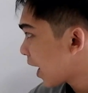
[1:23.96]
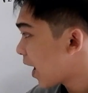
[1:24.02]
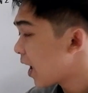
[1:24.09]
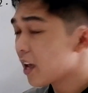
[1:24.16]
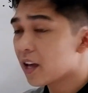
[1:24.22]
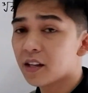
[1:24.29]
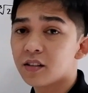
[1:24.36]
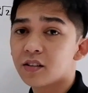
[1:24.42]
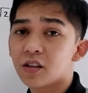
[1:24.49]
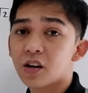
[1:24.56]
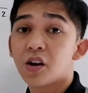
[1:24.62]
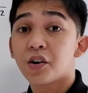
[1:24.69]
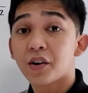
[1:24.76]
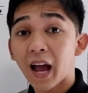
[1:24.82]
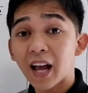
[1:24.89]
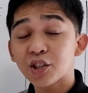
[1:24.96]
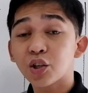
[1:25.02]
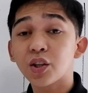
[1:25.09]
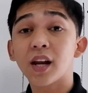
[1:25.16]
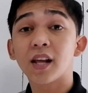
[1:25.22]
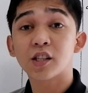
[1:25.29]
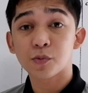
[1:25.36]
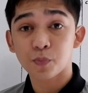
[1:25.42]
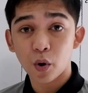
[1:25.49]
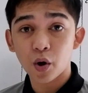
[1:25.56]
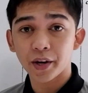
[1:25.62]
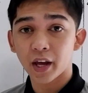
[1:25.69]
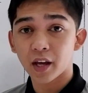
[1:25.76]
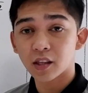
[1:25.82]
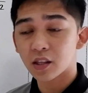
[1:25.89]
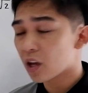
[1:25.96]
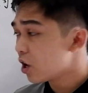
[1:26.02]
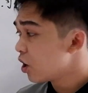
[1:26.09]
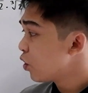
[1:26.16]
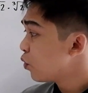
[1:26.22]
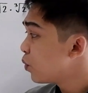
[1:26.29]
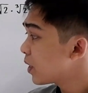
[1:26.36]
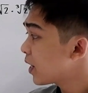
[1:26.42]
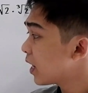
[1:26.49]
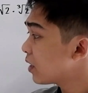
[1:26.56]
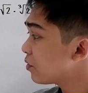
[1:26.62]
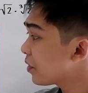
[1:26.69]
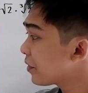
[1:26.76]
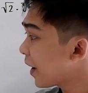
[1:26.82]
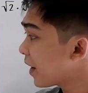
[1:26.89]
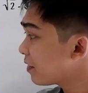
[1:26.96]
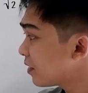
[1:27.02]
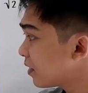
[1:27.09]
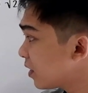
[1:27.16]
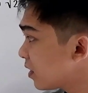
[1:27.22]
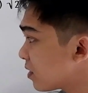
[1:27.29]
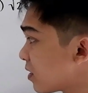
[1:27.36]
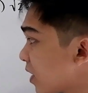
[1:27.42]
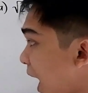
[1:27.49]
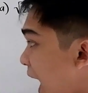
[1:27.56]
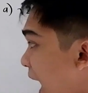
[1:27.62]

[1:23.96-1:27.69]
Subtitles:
and rational exponent, we can rewrite this